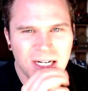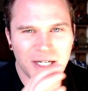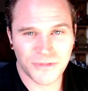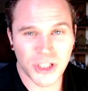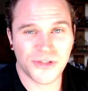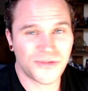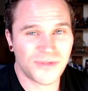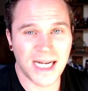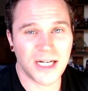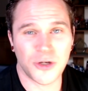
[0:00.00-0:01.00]
just
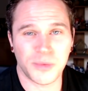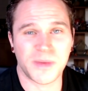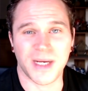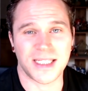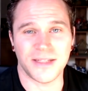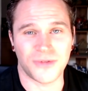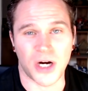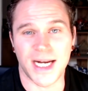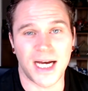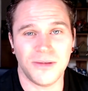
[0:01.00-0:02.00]
technical perspective
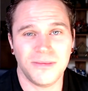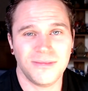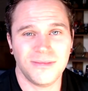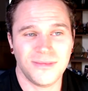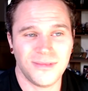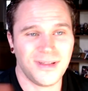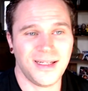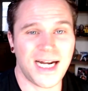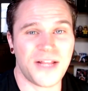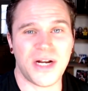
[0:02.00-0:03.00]
right now,
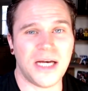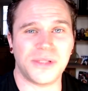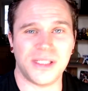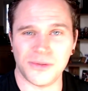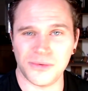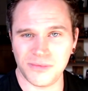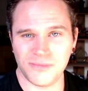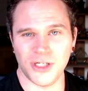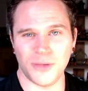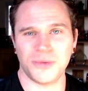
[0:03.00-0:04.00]
anything else is all,
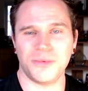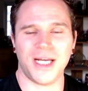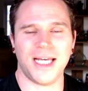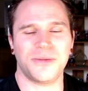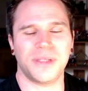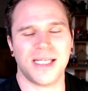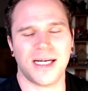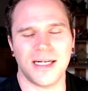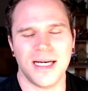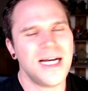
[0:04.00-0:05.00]
you know, we'll get to in a second.